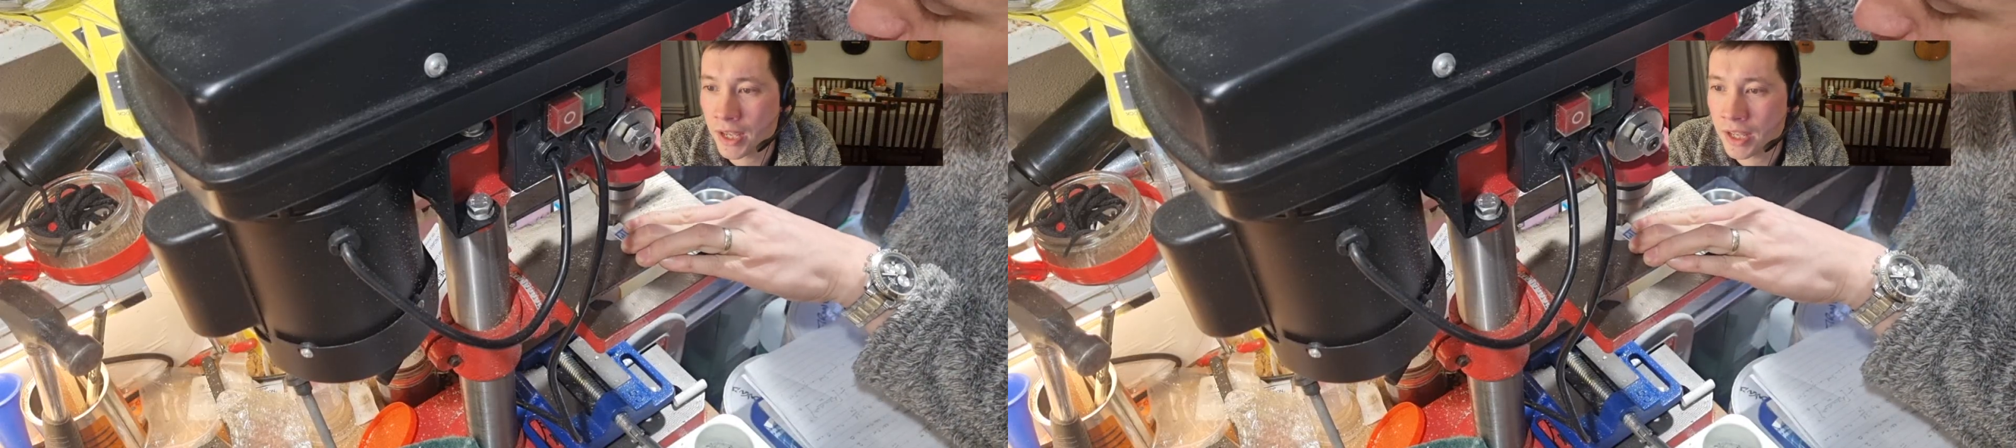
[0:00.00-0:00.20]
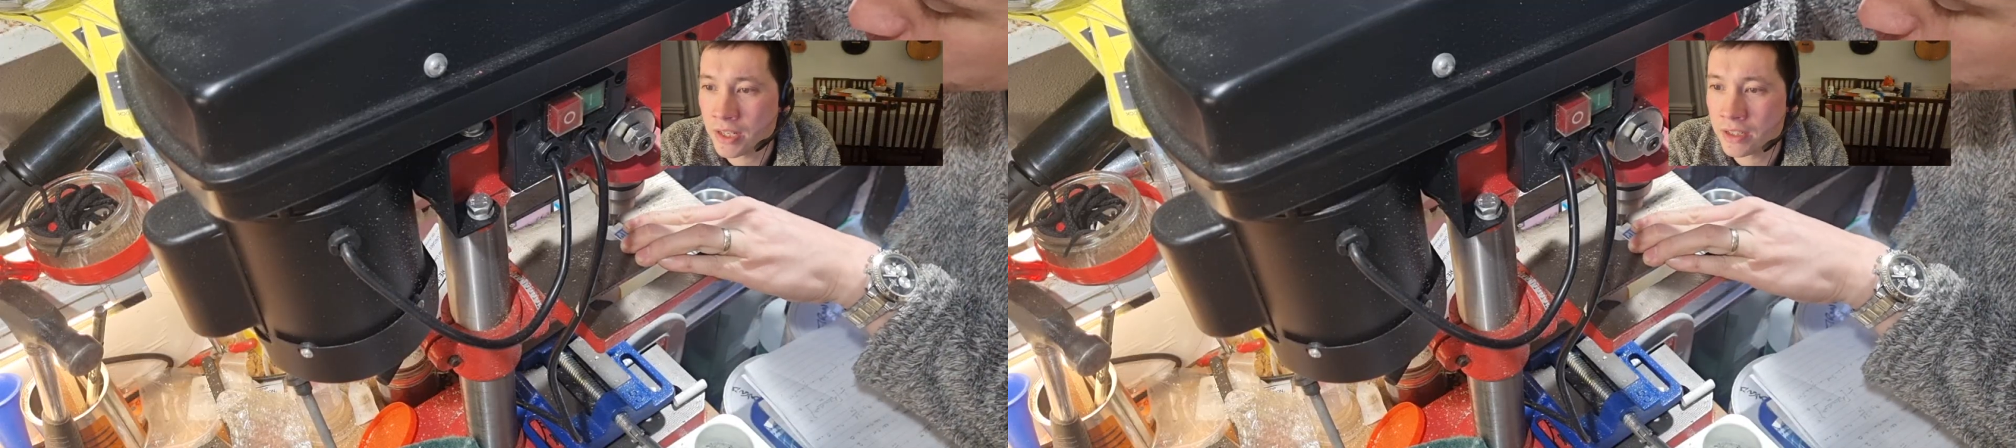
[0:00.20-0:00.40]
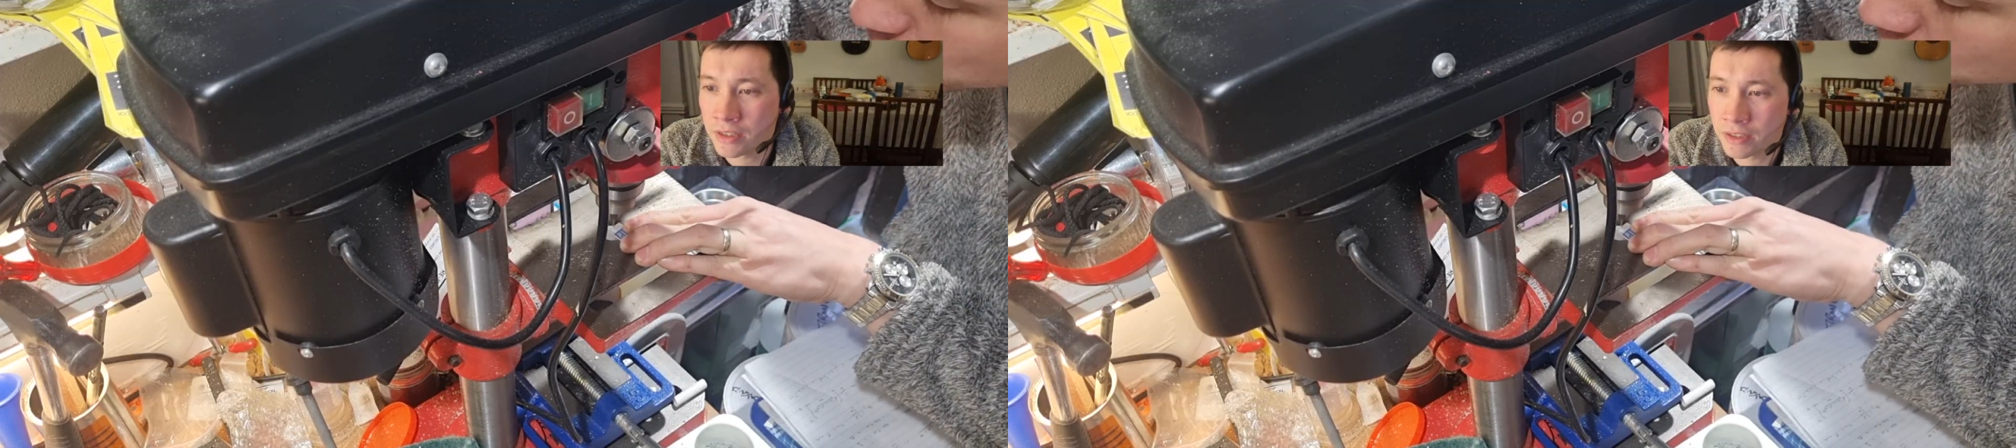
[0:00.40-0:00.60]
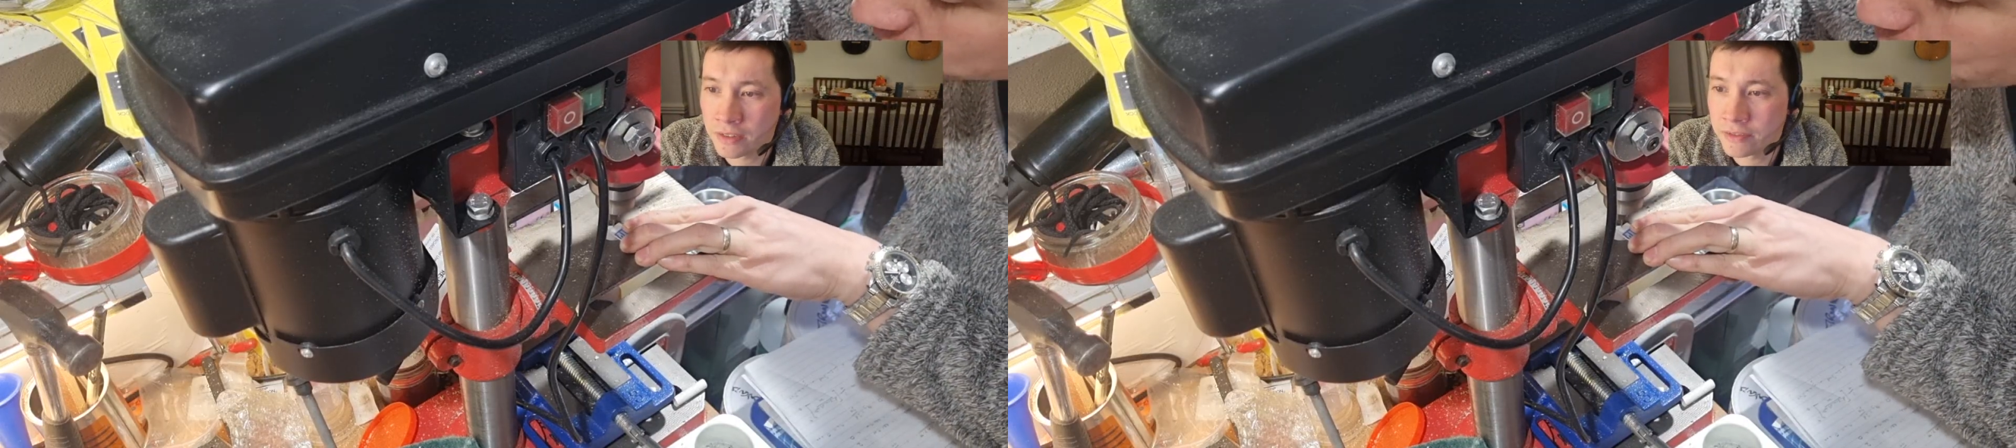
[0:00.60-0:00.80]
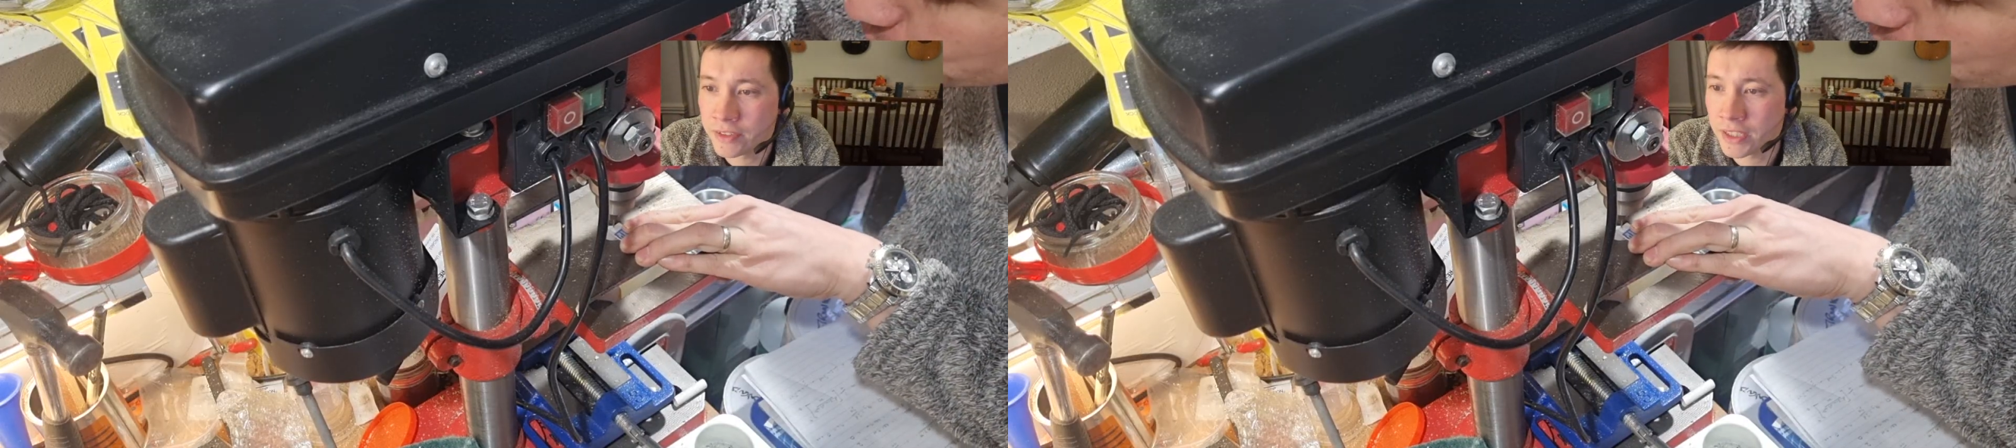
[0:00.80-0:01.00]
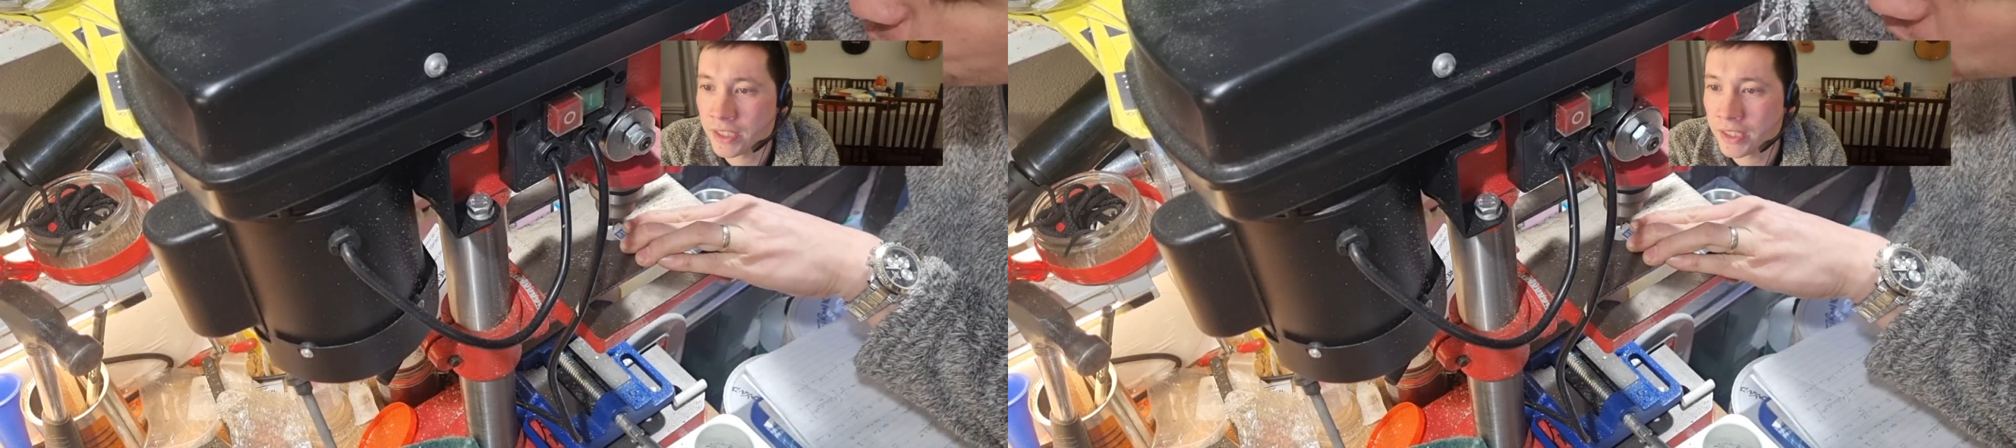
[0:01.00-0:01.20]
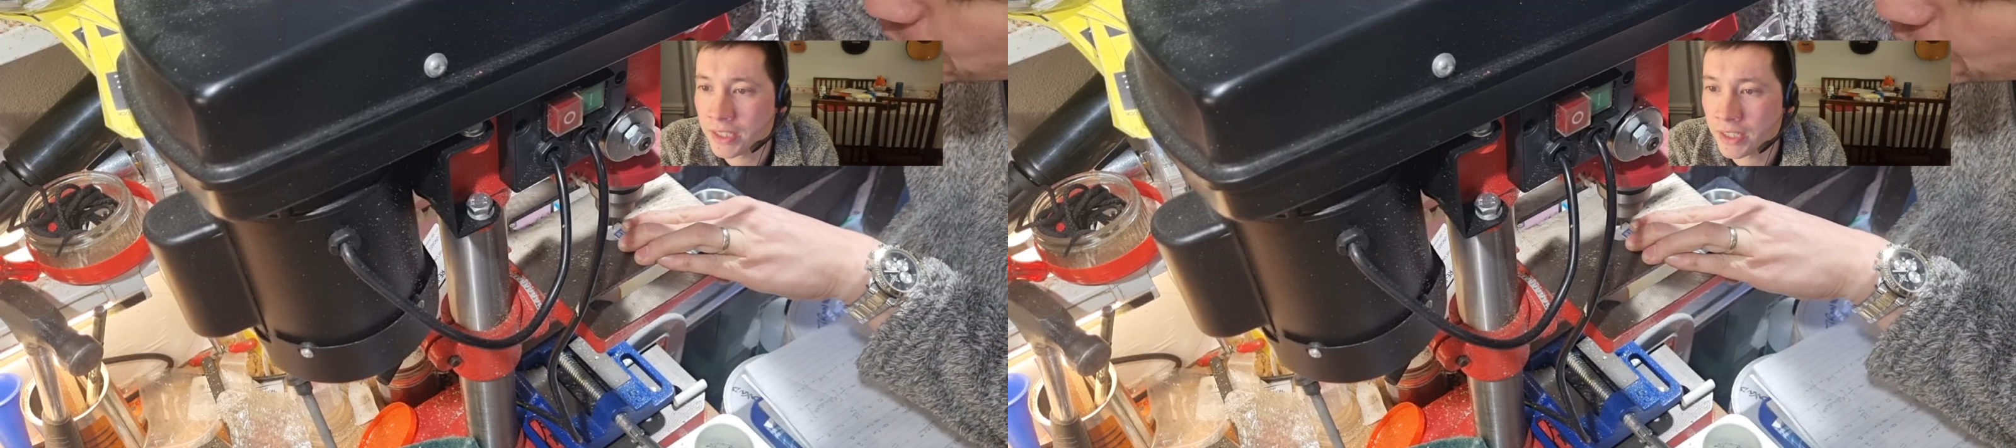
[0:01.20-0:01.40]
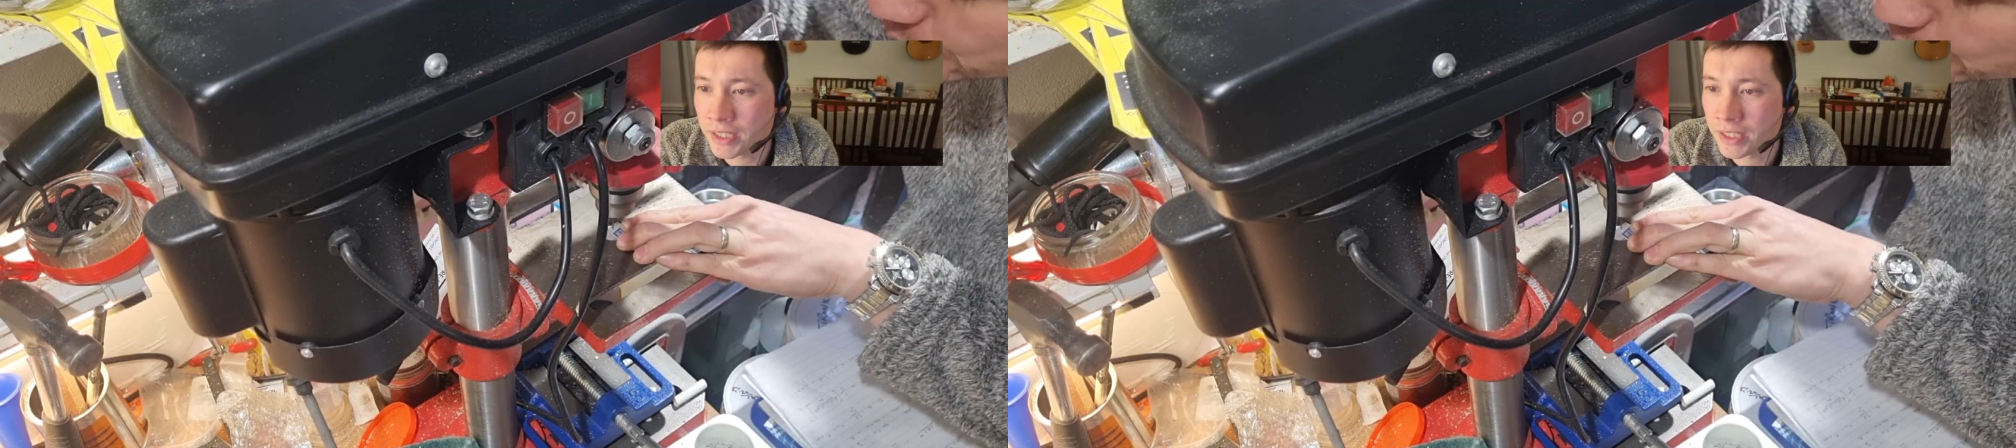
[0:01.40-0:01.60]
end of
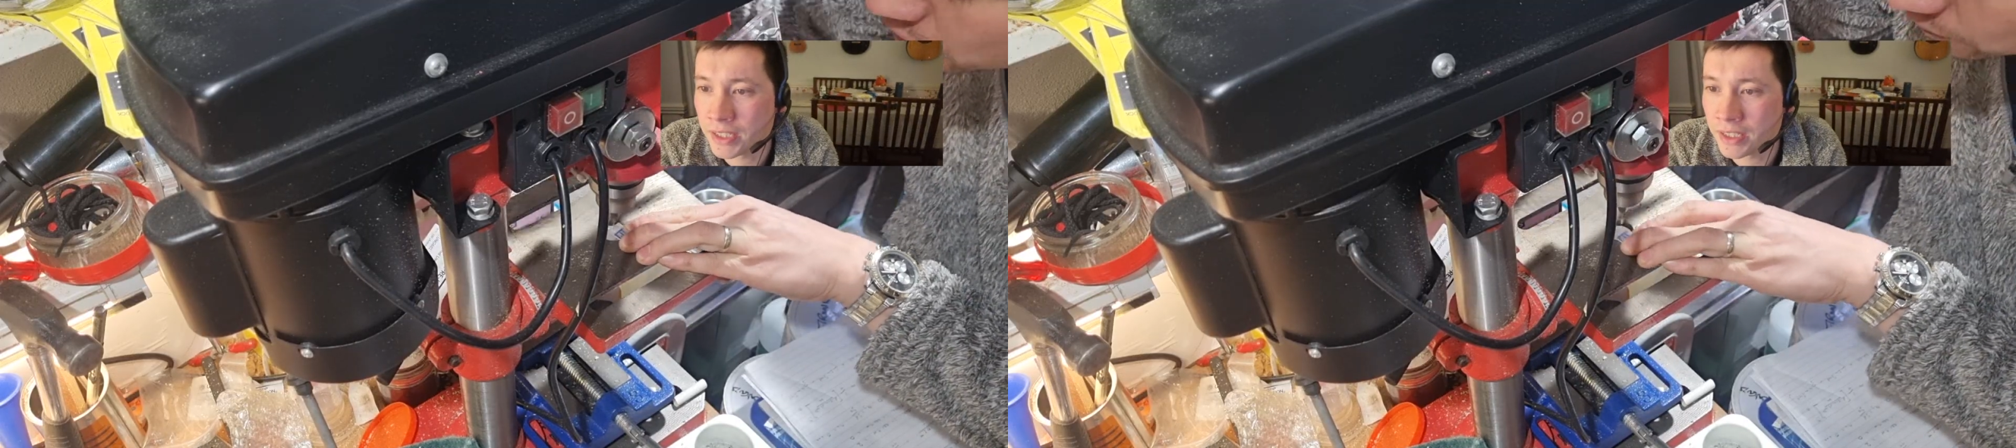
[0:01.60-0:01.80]
the